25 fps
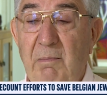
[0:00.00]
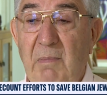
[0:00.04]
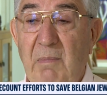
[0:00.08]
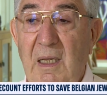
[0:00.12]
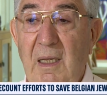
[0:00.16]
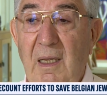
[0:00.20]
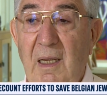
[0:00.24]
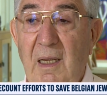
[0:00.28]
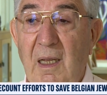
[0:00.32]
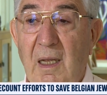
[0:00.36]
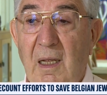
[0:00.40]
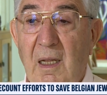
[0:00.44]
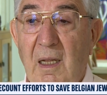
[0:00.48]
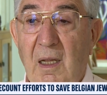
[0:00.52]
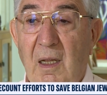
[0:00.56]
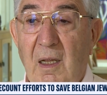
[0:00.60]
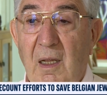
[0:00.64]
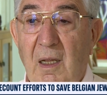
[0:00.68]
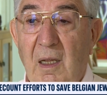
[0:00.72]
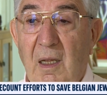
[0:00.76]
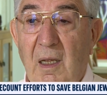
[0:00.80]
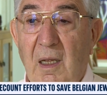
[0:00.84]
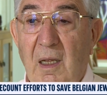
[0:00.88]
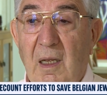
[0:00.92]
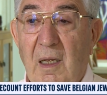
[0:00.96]
and me,
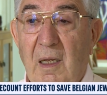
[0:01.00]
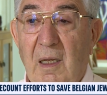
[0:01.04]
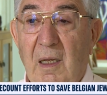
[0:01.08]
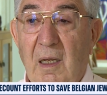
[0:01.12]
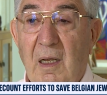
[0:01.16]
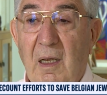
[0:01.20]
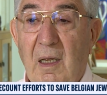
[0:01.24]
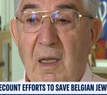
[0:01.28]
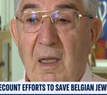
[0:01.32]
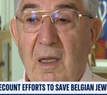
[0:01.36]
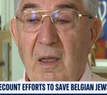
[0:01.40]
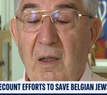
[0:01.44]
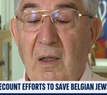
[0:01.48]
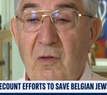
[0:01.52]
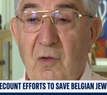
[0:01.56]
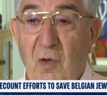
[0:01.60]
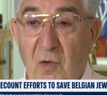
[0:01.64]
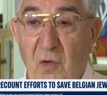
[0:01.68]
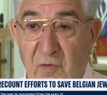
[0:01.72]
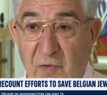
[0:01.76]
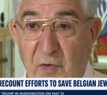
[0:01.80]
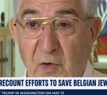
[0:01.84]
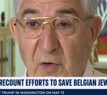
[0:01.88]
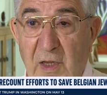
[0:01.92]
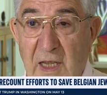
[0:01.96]

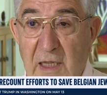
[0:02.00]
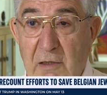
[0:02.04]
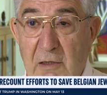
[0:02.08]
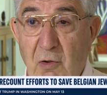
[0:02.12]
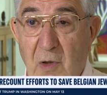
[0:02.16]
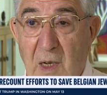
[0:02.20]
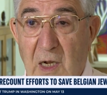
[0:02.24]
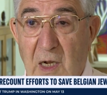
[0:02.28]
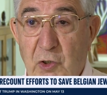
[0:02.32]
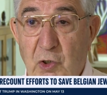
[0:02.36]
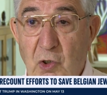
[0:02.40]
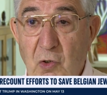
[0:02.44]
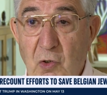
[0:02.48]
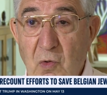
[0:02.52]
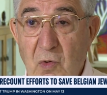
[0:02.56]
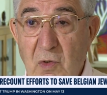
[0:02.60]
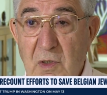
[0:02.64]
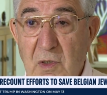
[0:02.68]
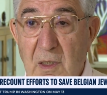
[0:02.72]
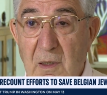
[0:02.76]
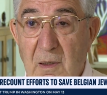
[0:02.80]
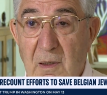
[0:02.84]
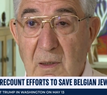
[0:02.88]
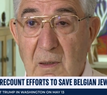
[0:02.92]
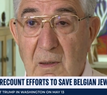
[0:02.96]
don't forget you are
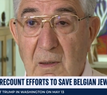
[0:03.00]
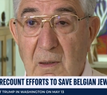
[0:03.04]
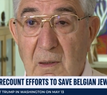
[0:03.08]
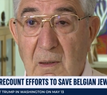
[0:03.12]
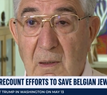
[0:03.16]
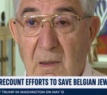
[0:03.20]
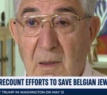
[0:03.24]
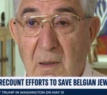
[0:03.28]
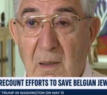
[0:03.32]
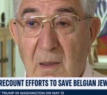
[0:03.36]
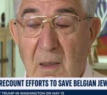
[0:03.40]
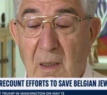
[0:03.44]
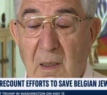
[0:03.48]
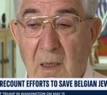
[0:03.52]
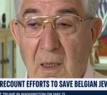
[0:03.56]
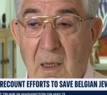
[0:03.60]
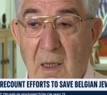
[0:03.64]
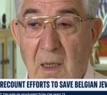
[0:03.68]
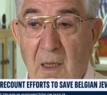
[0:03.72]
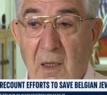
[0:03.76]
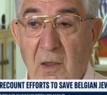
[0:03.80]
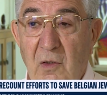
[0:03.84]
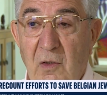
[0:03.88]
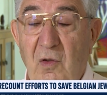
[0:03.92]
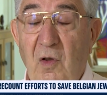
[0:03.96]
Jews.
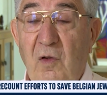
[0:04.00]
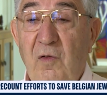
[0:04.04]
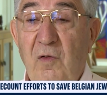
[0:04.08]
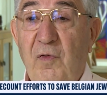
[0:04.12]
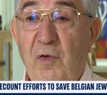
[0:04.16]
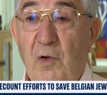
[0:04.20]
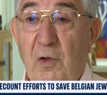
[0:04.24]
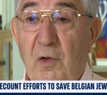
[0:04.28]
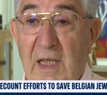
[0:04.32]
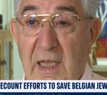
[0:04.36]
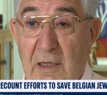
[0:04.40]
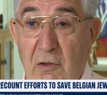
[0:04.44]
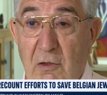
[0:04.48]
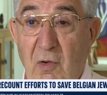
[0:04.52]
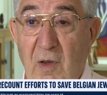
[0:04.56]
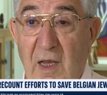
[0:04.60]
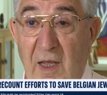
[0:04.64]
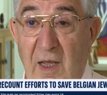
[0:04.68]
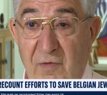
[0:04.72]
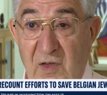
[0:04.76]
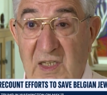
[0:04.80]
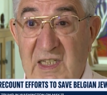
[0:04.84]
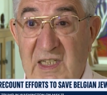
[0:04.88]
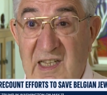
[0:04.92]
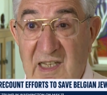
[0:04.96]
Don't forget you
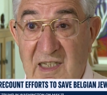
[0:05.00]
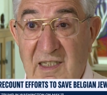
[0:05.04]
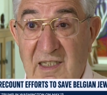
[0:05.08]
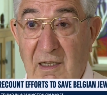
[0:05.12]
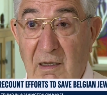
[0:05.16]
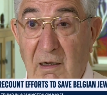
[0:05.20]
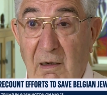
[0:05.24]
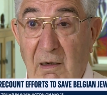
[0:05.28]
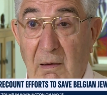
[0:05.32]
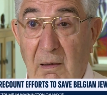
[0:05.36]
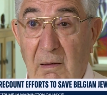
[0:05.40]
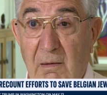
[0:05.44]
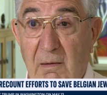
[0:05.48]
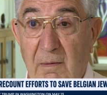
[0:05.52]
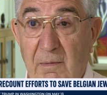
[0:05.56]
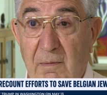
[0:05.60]
have a sister.